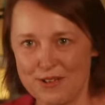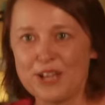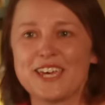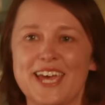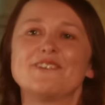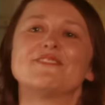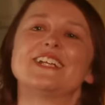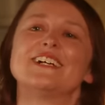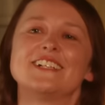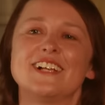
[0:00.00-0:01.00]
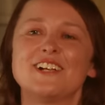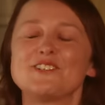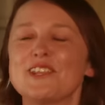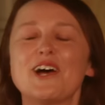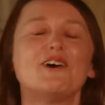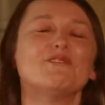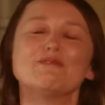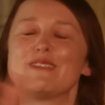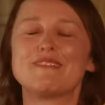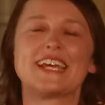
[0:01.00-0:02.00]
Okay, well, I'll do that
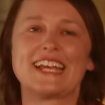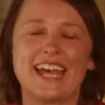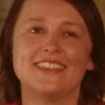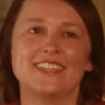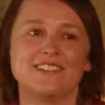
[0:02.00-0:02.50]
whole thing again.